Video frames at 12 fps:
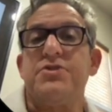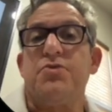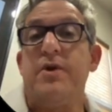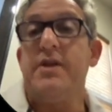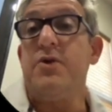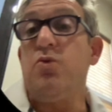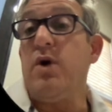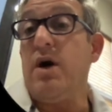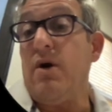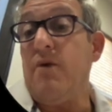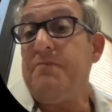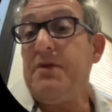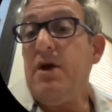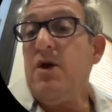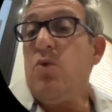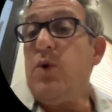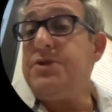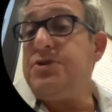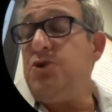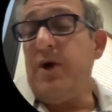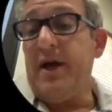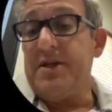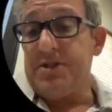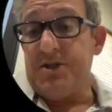really well. What do
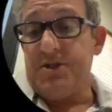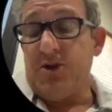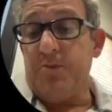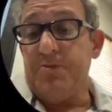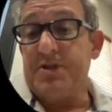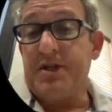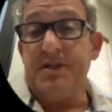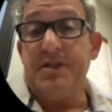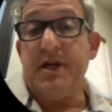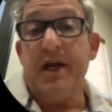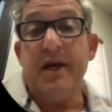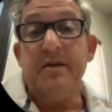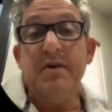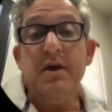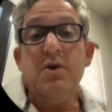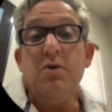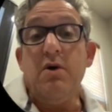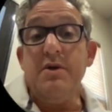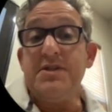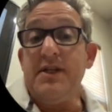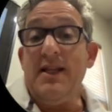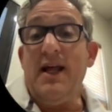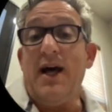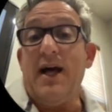exosomes contain? Well, it's a
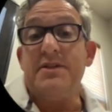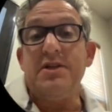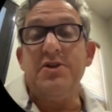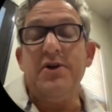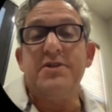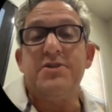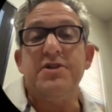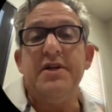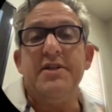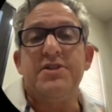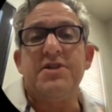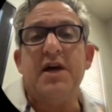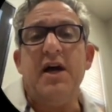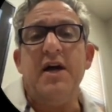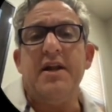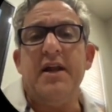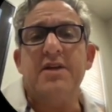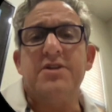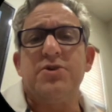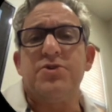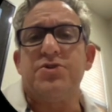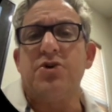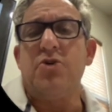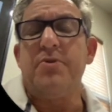lot, and you can see inside an
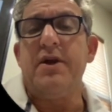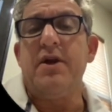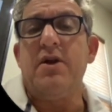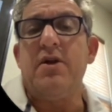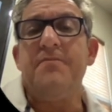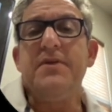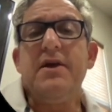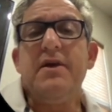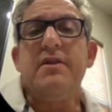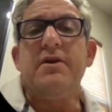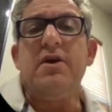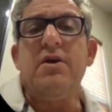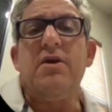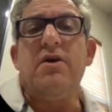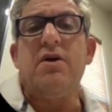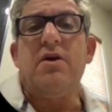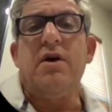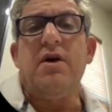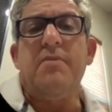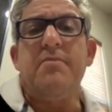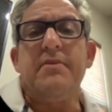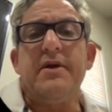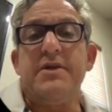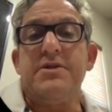exosome here, there
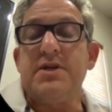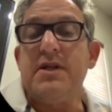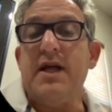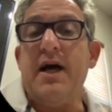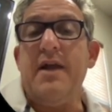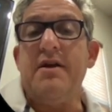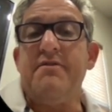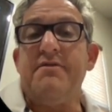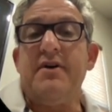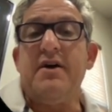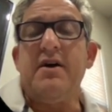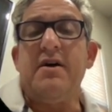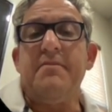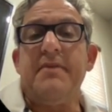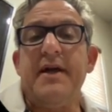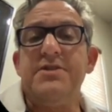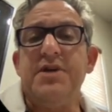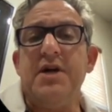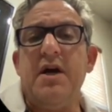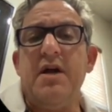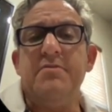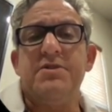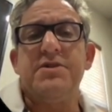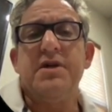is a lot of
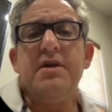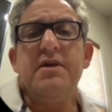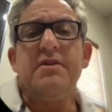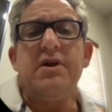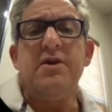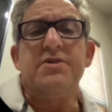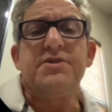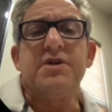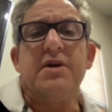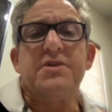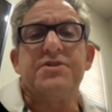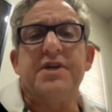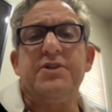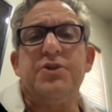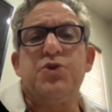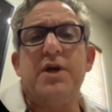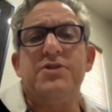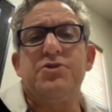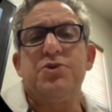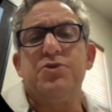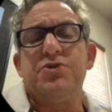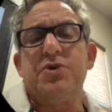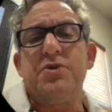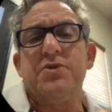enzymes, there's signal
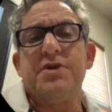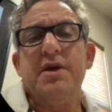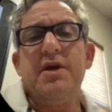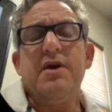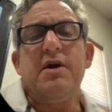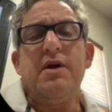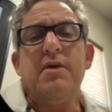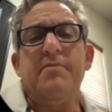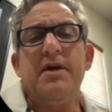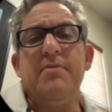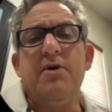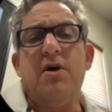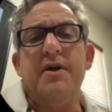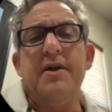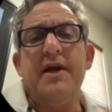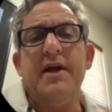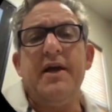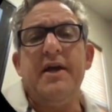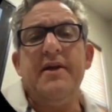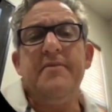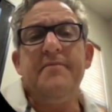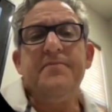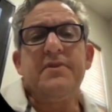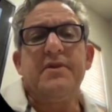transducers, mRNA,
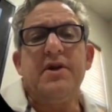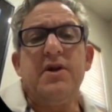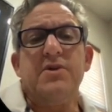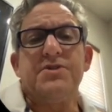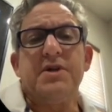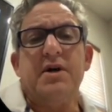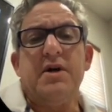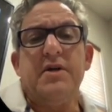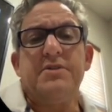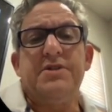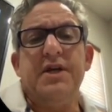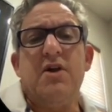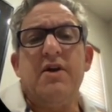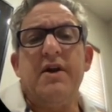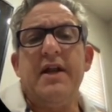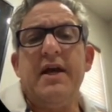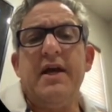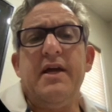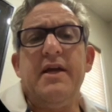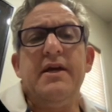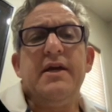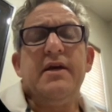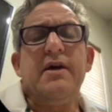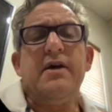there's tRNA,
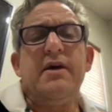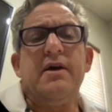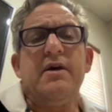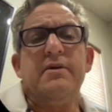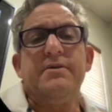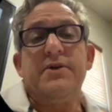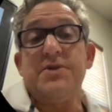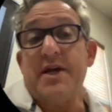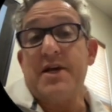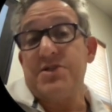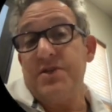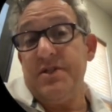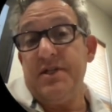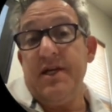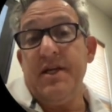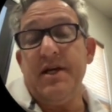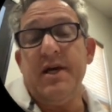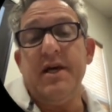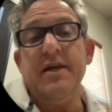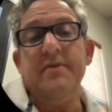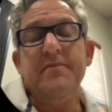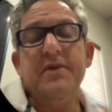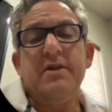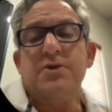there's actually DNA,
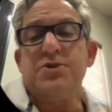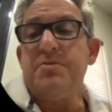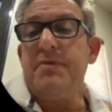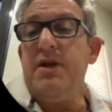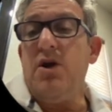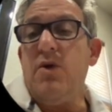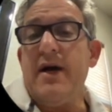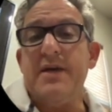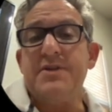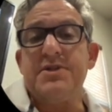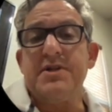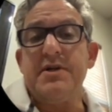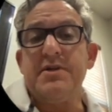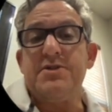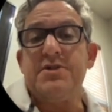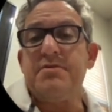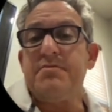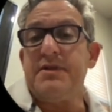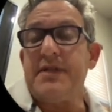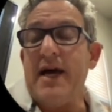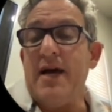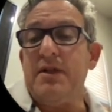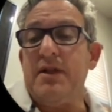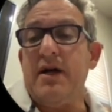there's amino acids,
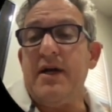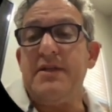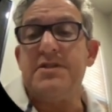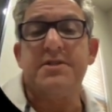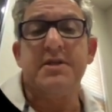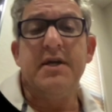metabolites,